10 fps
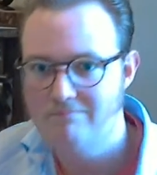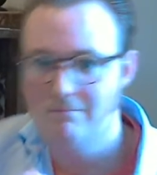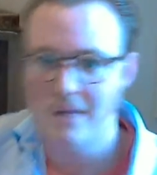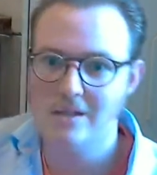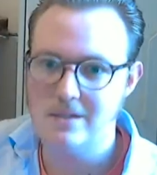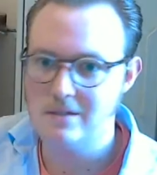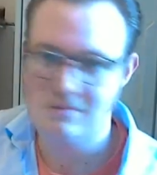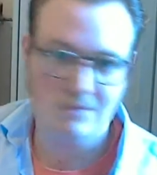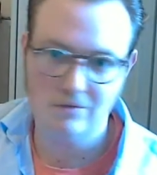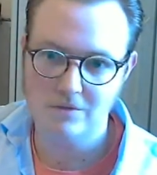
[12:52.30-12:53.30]
basis.
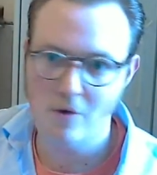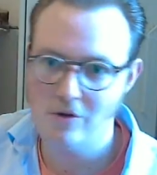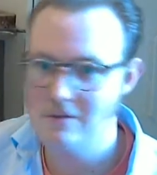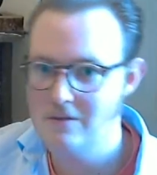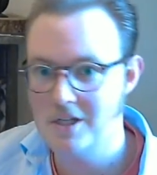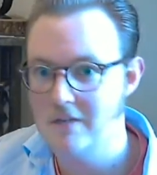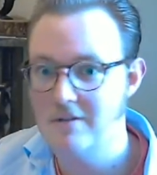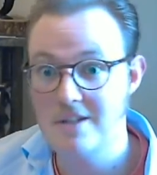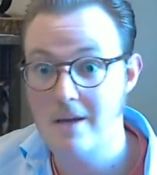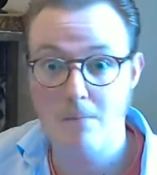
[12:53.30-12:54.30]
No smoking
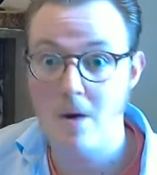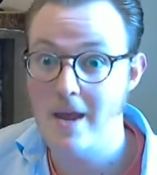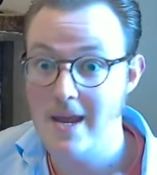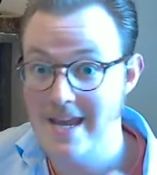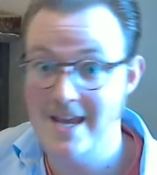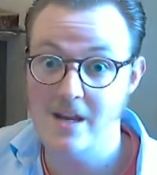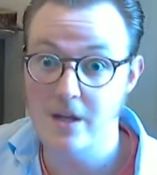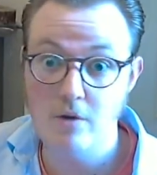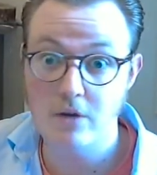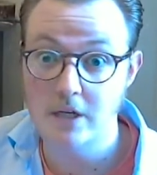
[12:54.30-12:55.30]
cigarettes. I buy here
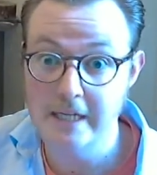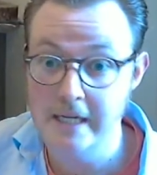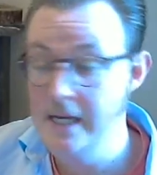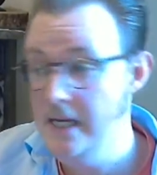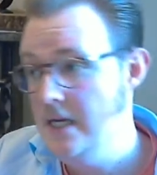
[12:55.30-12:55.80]
locally.